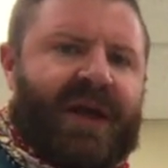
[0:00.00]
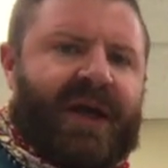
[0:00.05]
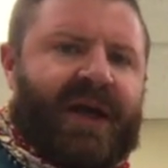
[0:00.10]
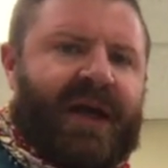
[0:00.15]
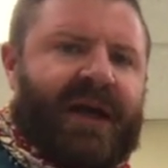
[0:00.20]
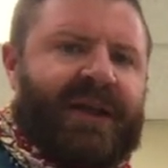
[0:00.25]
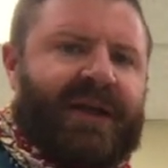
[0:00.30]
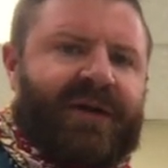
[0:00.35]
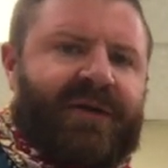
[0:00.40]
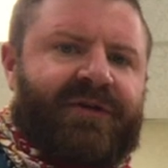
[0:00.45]

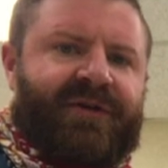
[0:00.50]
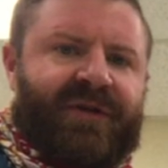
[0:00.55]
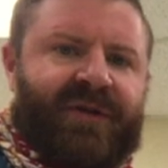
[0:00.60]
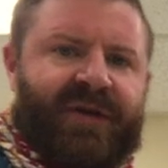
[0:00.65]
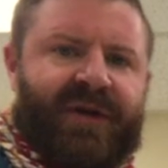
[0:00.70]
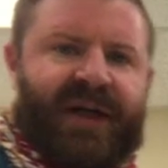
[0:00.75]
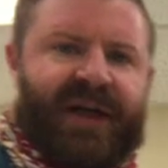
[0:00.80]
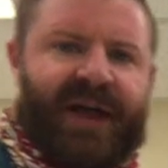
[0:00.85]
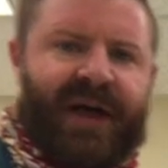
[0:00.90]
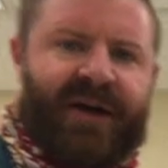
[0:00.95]
And there's
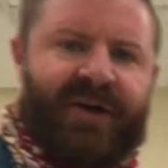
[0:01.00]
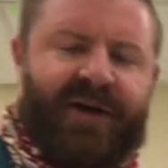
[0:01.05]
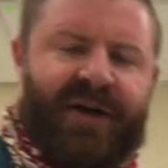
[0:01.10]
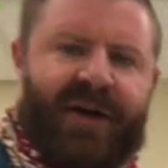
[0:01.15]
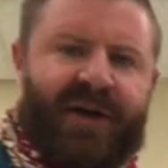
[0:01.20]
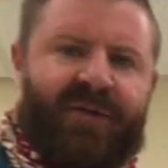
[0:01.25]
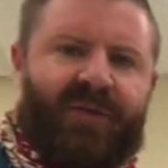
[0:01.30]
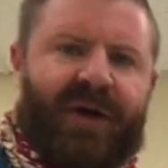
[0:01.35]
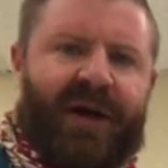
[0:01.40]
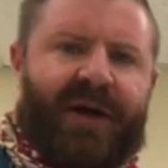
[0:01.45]
a, an
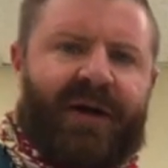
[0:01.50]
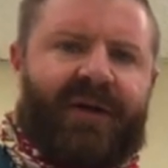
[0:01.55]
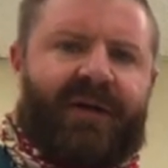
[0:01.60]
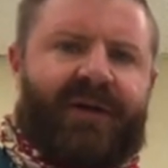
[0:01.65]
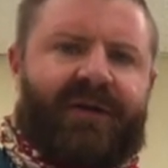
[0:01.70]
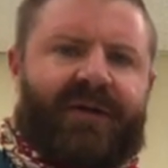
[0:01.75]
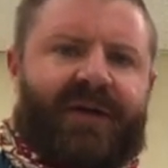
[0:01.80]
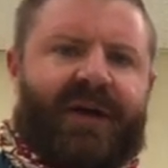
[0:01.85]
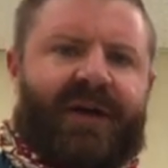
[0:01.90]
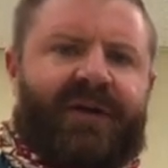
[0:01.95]
area
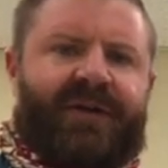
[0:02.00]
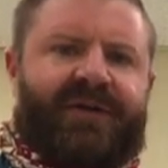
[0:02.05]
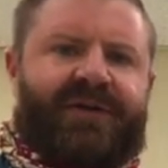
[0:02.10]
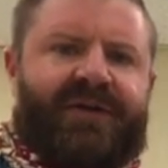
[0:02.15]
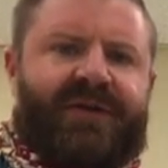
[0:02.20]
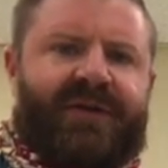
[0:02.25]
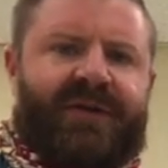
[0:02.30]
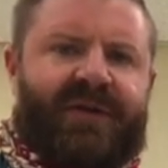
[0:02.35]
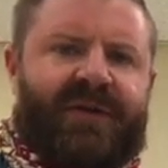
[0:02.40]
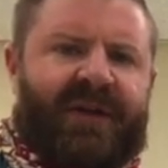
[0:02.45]
where
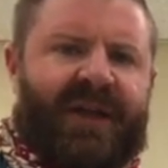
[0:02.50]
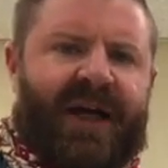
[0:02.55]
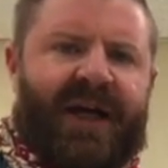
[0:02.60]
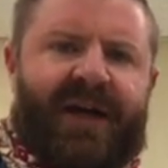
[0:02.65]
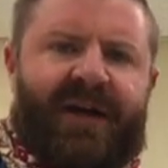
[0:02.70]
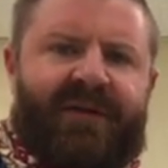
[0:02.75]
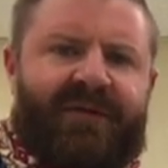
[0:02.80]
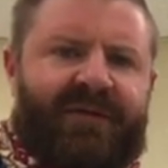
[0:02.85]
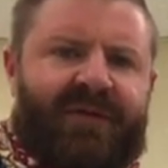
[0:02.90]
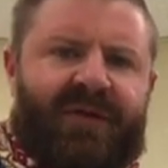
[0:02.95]
there's
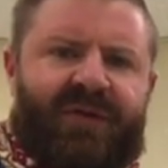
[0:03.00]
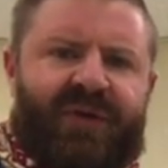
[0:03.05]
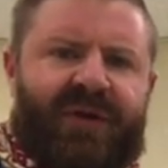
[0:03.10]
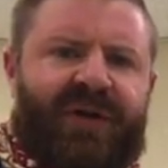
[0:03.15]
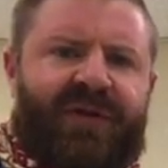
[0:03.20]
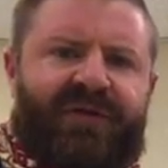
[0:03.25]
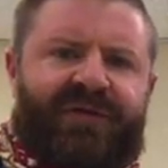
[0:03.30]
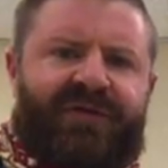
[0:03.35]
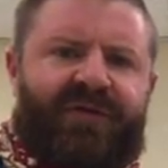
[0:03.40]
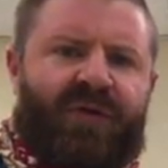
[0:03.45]
like three
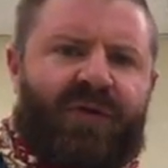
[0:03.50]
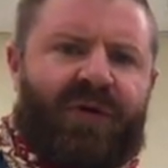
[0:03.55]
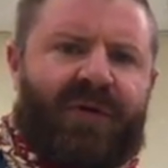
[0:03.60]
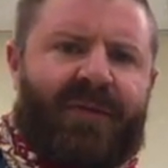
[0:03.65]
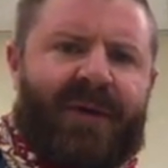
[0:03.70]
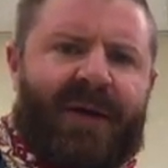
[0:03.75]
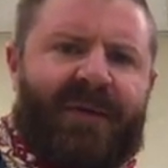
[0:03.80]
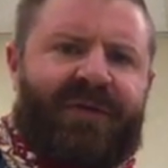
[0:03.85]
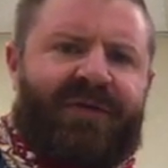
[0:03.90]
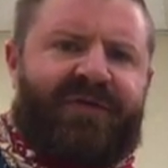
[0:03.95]
or
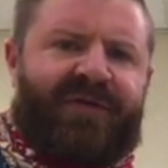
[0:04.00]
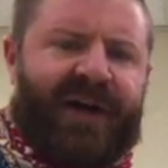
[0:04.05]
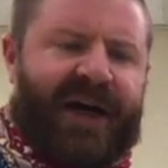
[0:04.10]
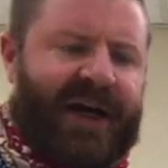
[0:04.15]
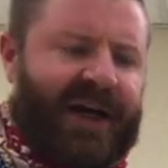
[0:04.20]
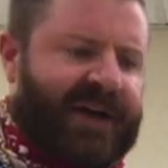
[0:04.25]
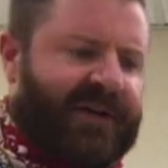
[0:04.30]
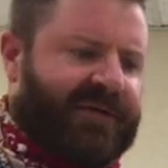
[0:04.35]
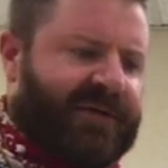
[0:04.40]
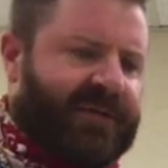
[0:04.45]
four, maybe
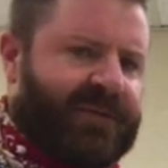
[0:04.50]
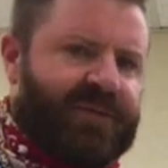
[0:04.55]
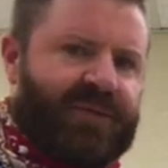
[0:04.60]
five,